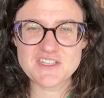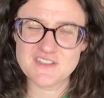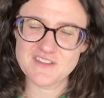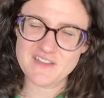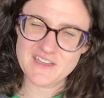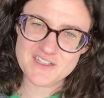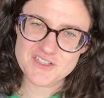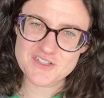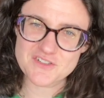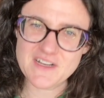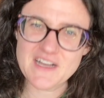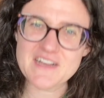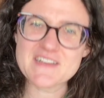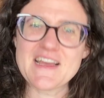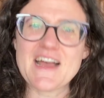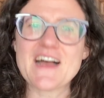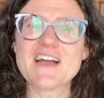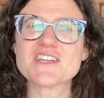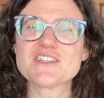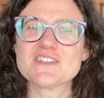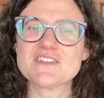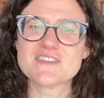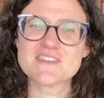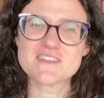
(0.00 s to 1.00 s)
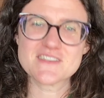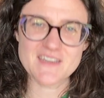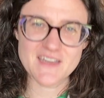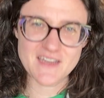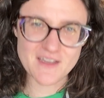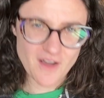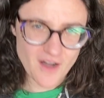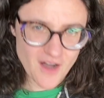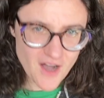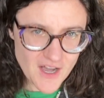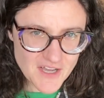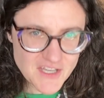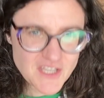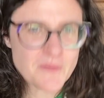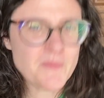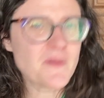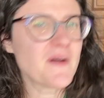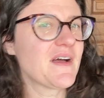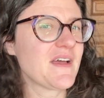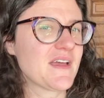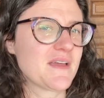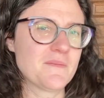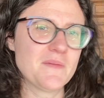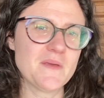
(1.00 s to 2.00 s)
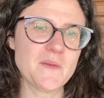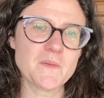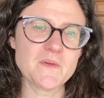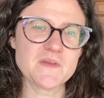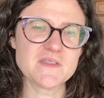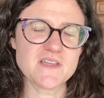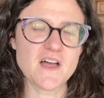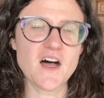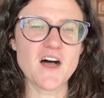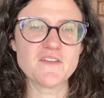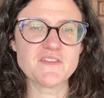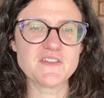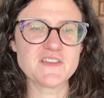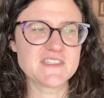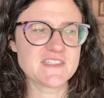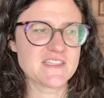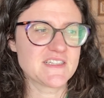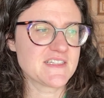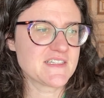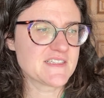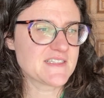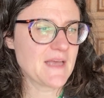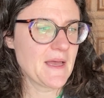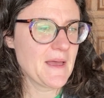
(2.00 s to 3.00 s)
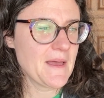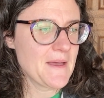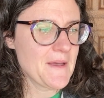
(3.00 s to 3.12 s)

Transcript: like direct actions, like occupying people's offices,